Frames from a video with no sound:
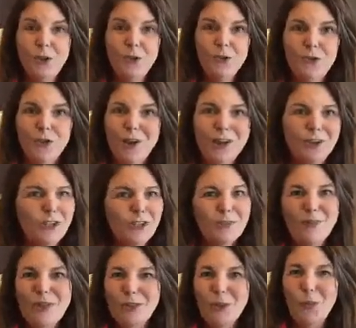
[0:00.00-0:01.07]
You've
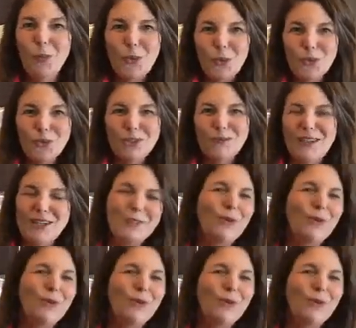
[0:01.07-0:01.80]
just meant the world to me.